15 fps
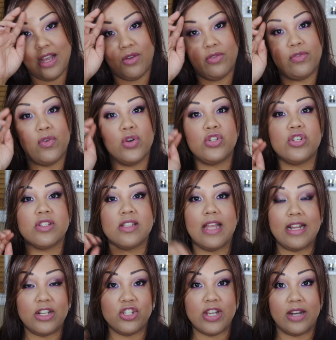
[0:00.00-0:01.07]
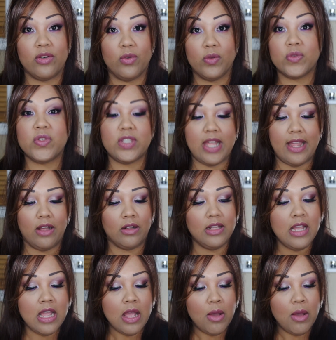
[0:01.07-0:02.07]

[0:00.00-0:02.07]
out for just like general sale.